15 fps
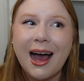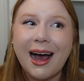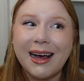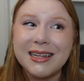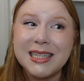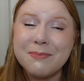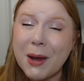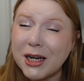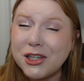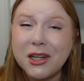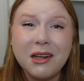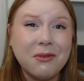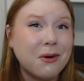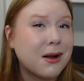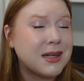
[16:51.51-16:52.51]

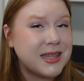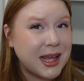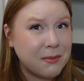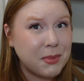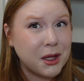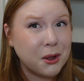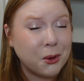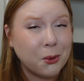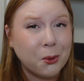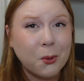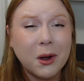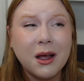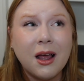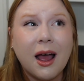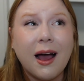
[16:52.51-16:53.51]
especially for a debut
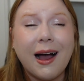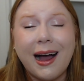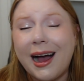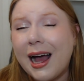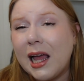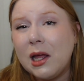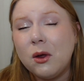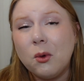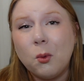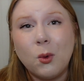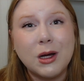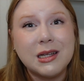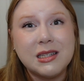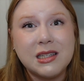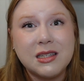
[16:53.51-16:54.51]
new. I
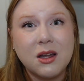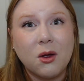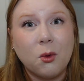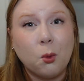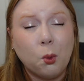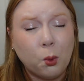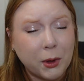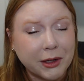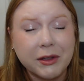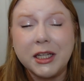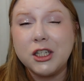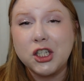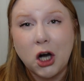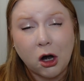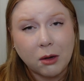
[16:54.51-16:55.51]
was really
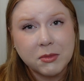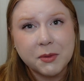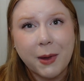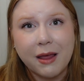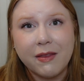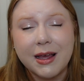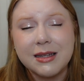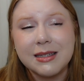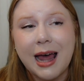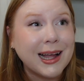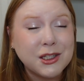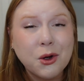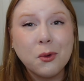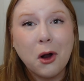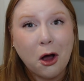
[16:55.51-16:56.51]
charmed by this. I
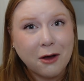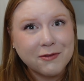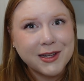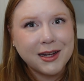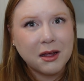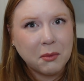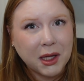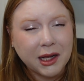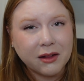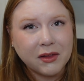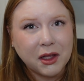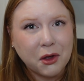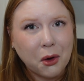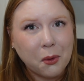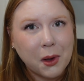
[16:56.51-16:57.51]
don't often immediately
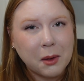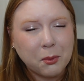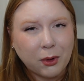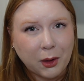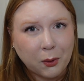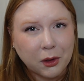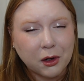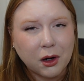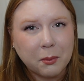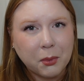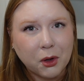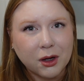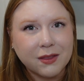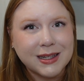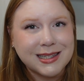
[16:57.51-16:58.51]
go and pre-order a
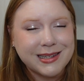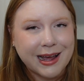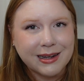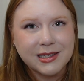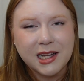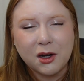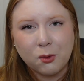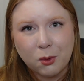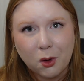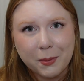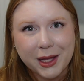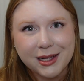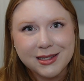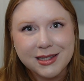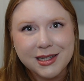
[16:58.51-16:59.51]
book that's next in a
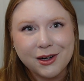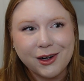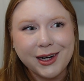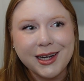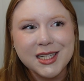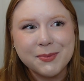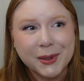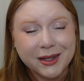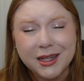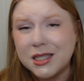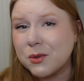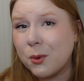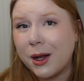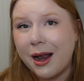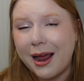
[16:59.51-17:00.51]
romance series, but
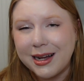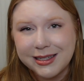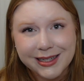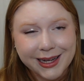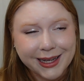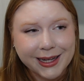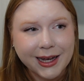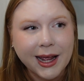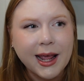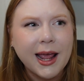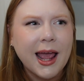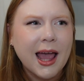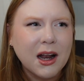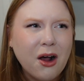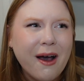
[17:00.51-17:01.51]
this one I did.
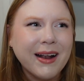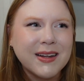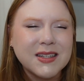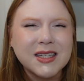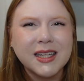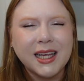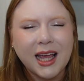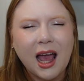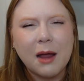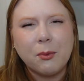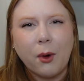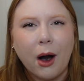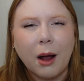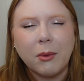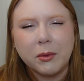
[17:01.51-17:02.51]
And honestly, I
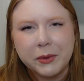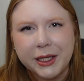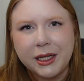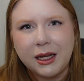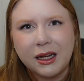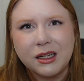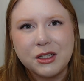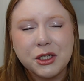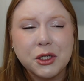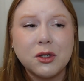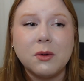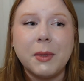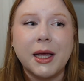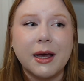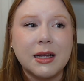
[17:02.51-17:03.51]
probably needed
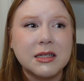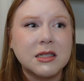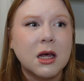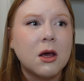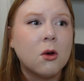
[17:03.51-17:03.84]
to because